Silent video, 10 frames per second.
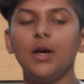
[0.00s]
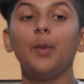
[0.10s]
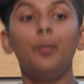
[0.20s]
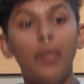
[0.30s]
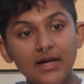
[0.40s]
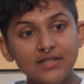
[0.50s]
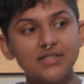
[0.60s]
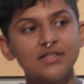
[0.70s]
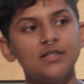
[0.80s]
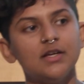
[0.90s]

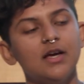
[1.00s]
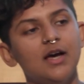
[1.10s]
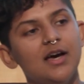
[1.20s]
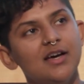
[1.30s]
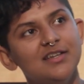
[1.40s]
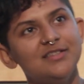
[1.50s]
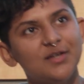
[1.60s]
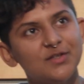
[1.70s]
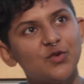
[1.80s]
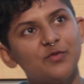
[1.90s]
But
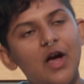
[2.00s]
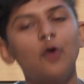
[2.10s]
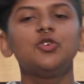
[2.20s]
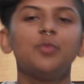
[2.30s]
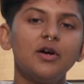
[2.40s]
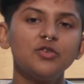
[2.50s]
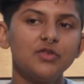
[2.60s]
the sort of counterpart